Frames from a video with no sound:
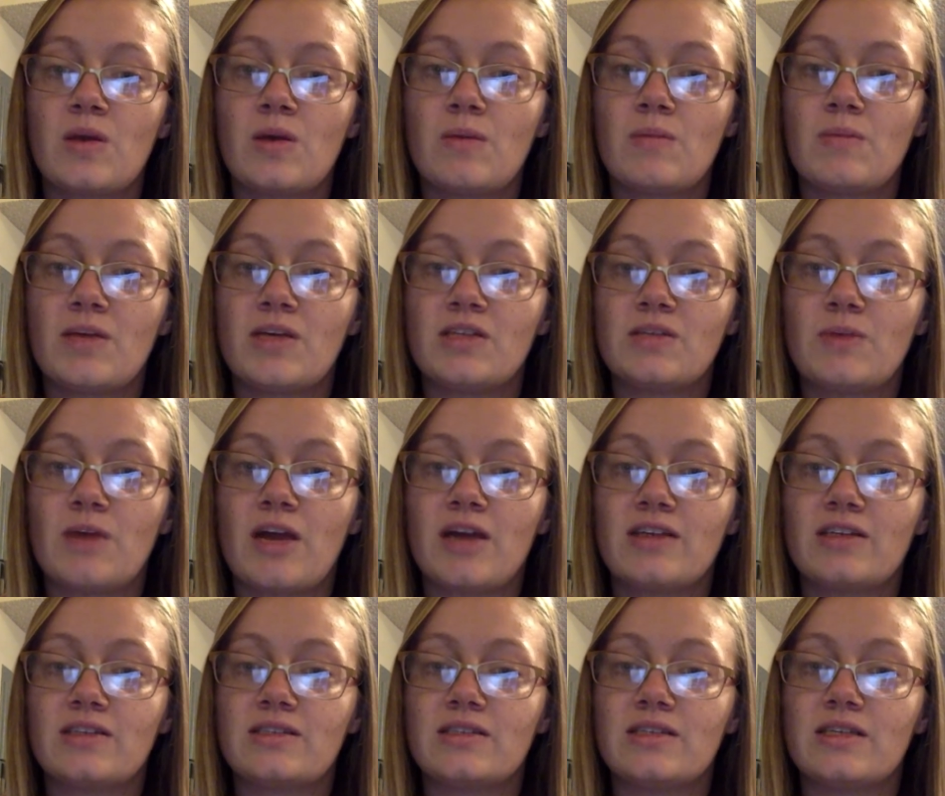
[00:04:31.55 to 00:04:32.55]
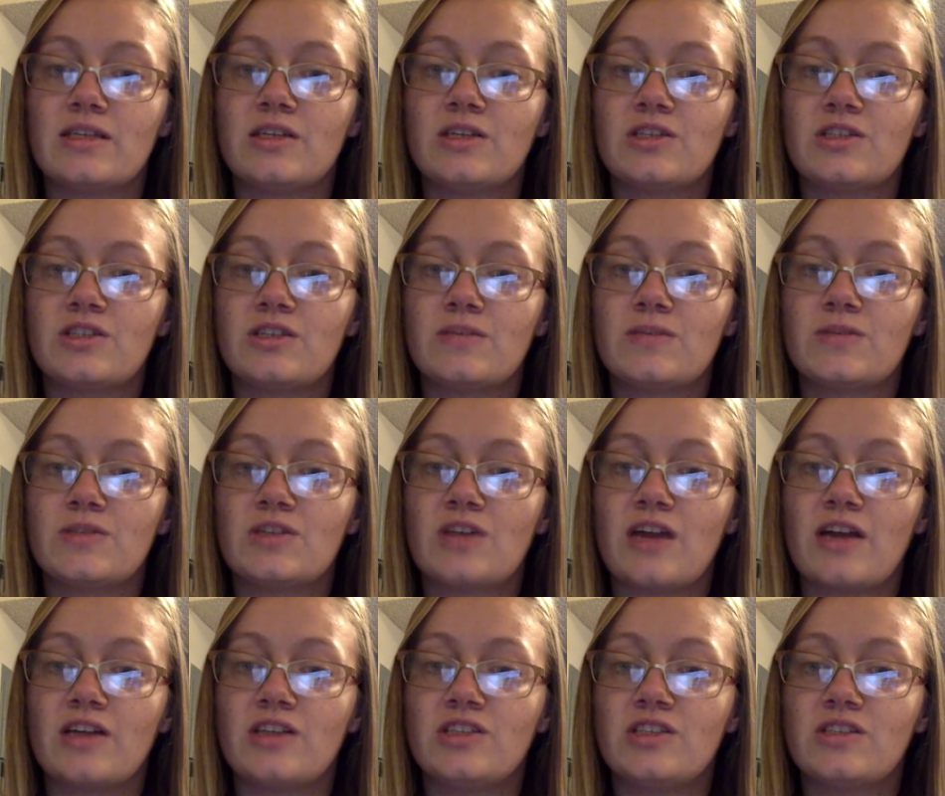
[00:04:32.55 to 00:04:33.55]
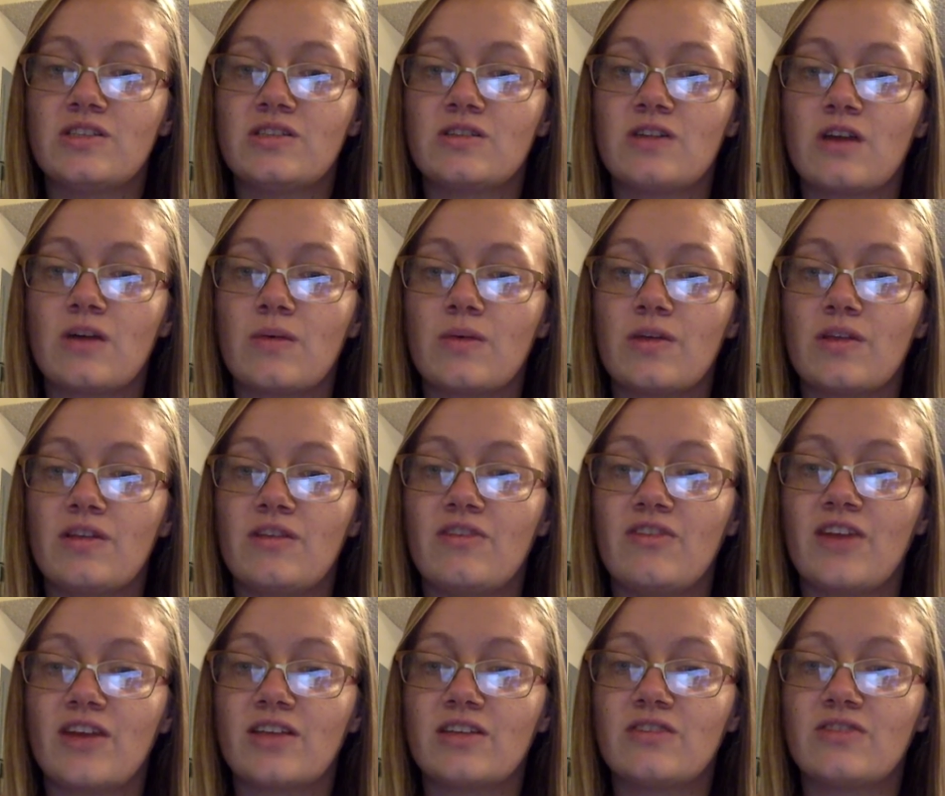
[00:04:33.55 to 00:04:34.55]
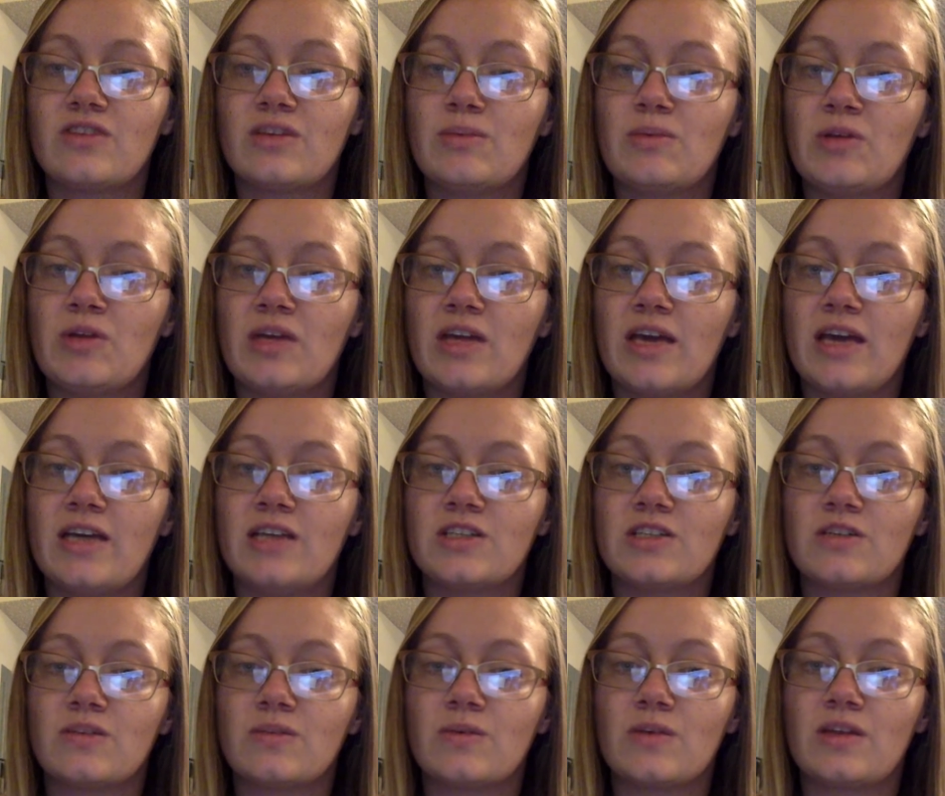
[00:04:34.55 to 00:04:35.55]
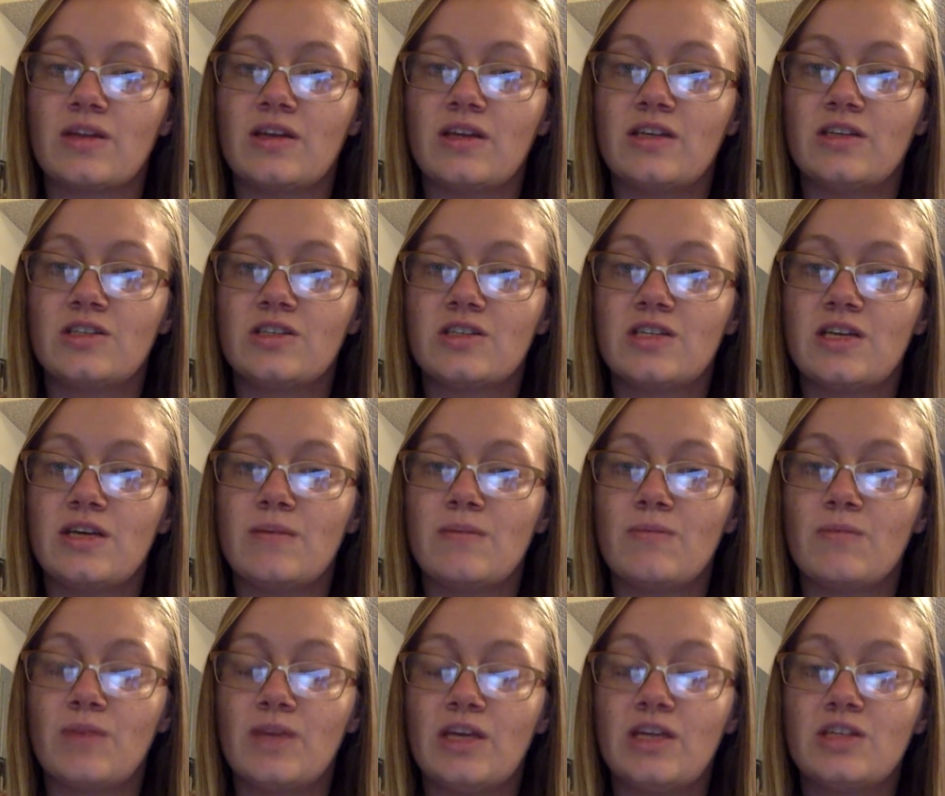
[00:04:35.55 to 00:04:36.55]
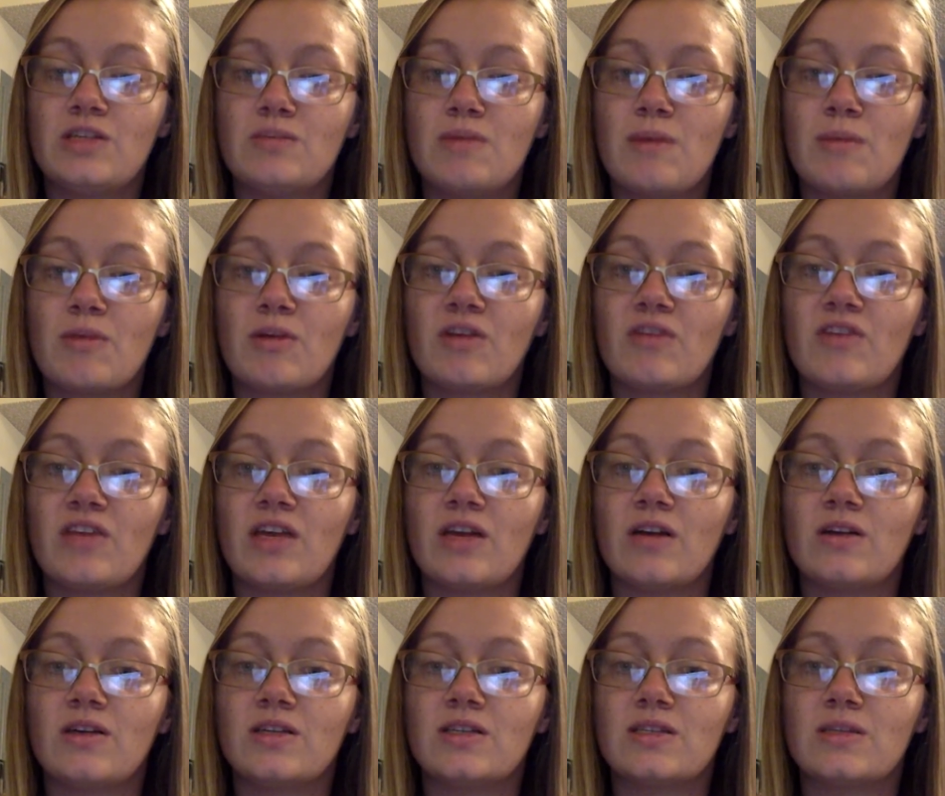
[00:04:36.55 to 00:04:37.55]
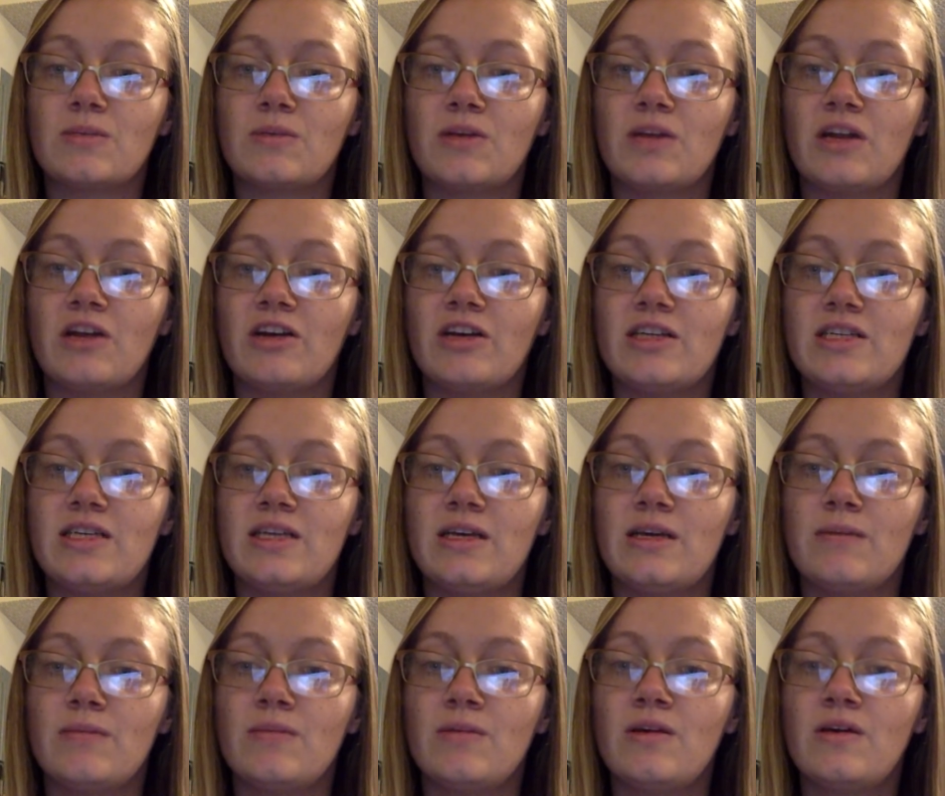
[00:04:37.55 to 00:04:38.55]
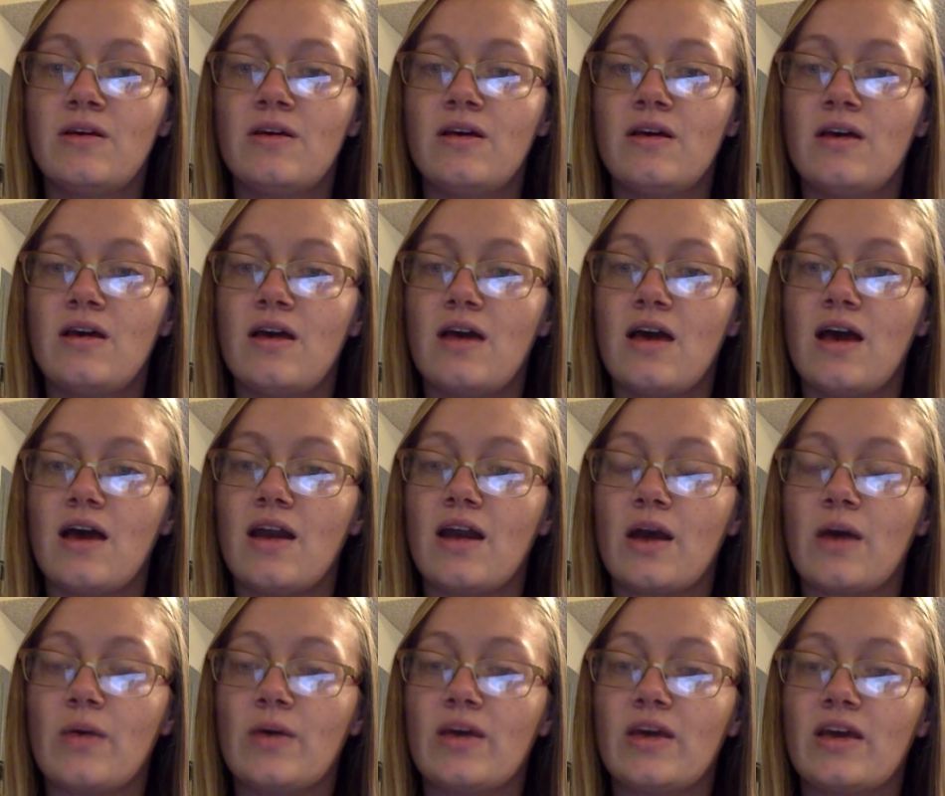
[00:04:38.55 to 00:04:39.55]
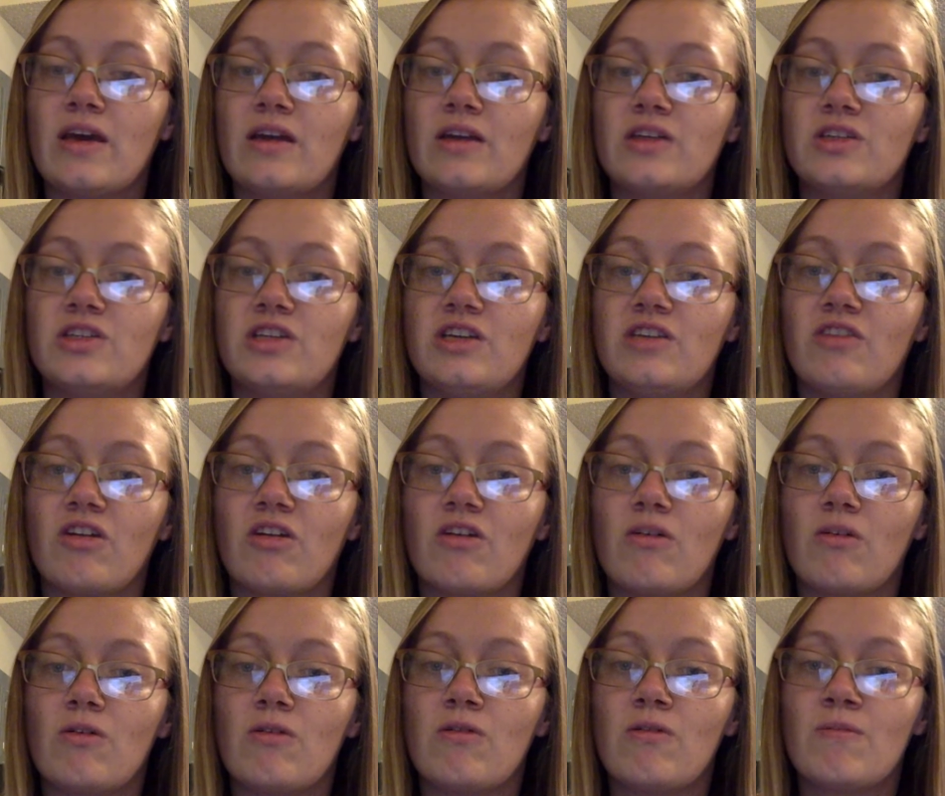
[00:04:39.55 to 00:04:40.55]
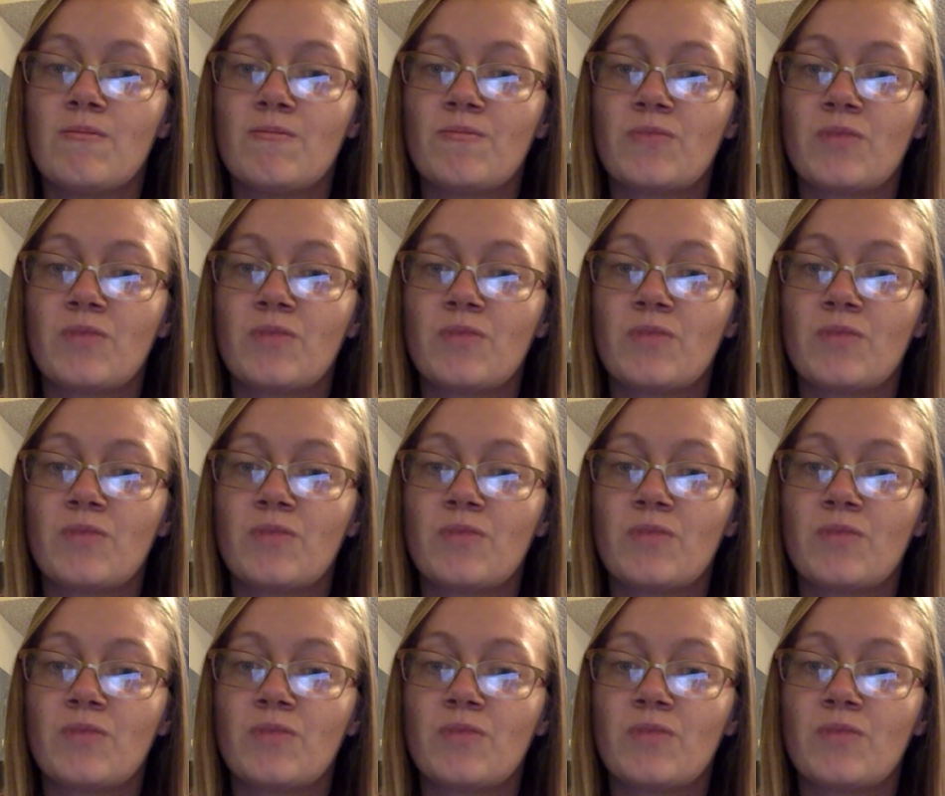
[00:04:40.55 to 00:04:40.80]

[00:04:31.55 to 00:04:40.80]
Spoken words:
Best practice leadership strategies start with effective communication with each member of the interdisciplinary team on how we can achieve our goal.